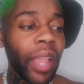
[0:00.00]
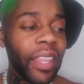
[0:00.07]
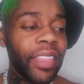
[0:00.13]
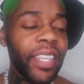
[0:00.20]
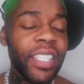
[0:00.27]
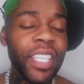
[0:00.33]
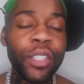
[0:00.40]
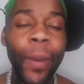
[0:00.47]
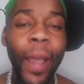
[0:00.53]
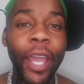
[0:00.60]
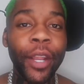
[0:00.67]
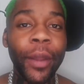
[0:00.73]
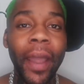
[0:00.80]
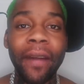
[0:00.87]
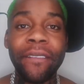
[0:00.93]
this is why I
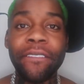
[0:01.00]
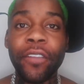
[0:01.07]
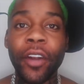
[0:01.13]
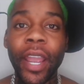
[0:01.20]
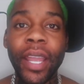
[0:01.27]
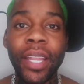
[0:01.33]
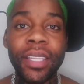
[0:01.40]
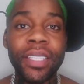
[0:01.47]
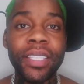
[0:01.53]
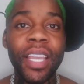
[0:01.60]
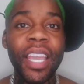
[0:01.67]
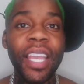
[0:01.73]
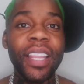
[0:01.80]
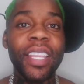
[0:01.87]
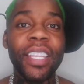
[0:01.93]
don't have friends,
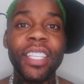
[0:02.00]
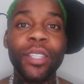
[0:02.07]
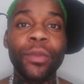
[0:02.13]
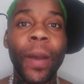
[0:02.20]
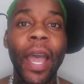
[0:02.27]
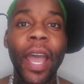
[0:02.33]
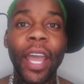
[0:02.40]
this is why